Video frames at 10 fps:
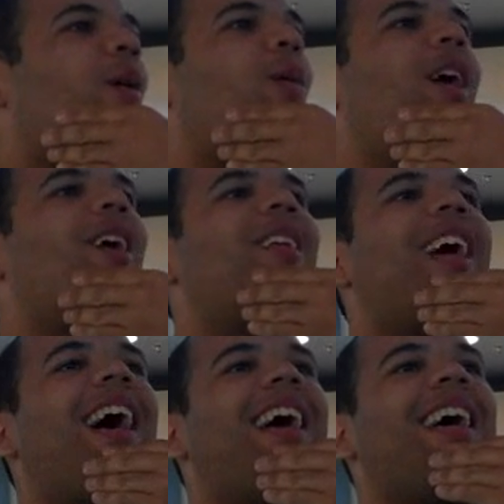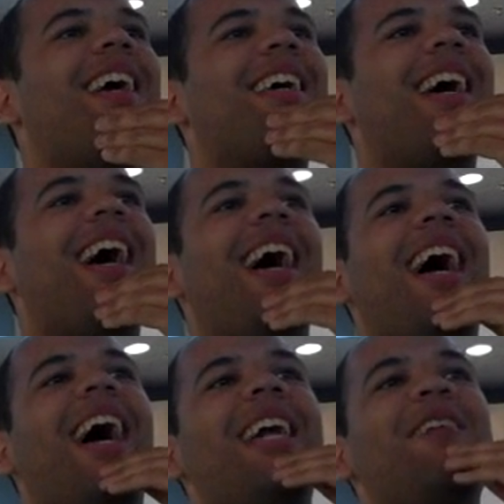Well,
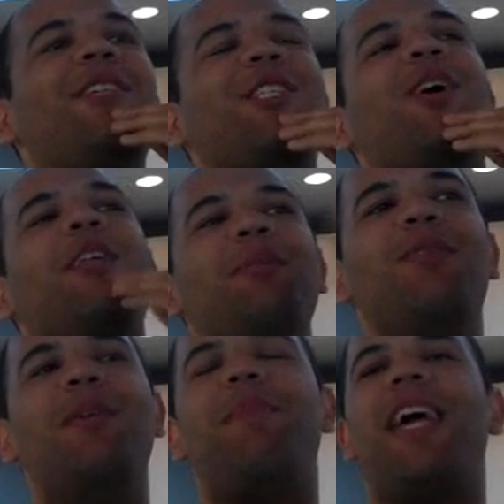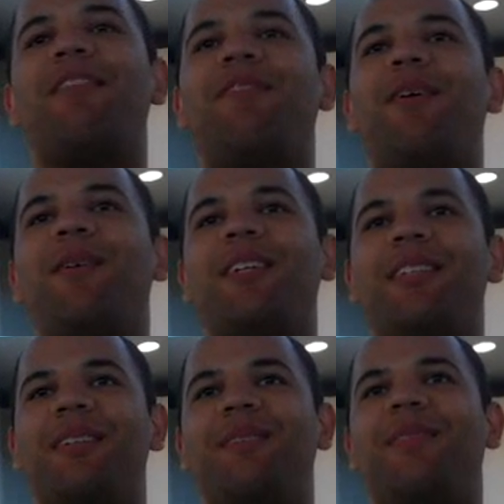I never saw the movie Pay It Forward,
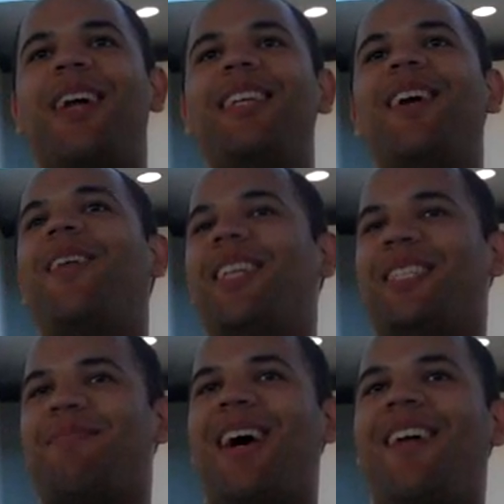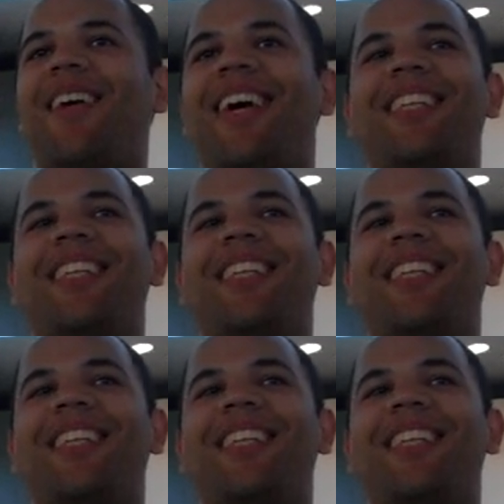but I know what it's about.